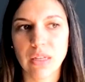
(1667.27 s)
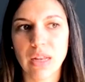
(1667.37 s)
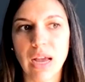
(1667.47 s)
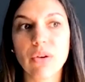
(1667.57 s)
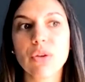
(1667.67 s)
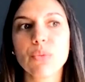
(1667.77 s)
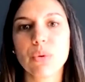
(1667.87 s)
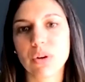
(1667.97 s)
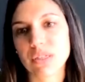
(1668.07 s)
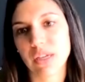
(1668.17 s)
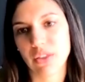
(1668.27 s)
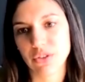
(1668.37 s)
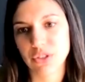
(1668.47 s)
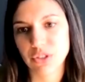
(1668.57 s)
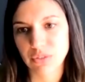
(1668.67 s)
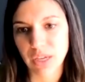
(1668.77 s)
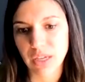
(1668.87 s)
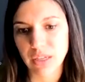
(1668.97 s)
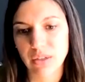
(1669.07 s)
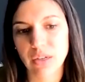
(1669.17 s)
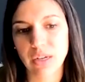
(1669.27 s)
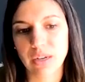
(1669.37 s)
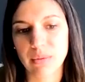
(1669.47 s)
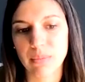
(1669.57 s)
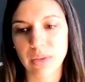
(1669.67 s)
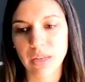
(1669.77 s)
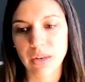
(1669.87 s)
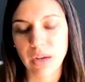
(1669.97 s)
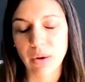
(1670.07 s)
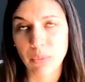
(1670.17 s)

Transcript: how can we work together to do that? And